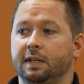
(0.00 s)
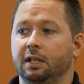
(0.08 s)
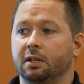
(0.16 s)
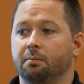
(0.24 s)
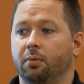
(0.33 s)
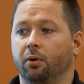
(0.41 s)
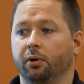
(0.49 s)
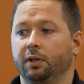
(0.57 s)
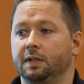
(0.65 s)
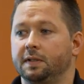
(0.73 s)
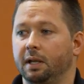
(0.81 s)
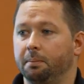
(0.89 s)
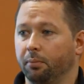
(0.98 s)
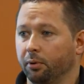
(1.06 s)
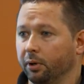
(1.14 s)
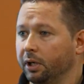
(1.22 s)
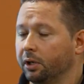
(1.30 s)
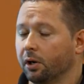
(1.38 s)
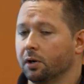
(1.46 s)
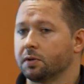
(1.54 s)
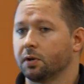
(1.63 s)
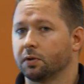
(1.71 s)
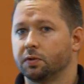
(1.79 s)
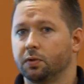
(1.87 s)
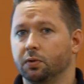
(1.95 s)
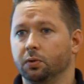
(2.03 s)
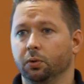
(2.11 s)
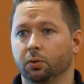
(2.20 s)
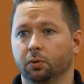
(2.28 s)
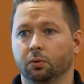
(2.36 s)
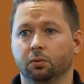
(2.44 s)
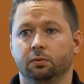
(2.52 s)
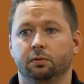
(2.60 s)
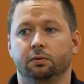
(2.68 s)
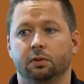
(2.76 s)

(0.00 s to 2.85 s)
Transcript: D component is a precursor to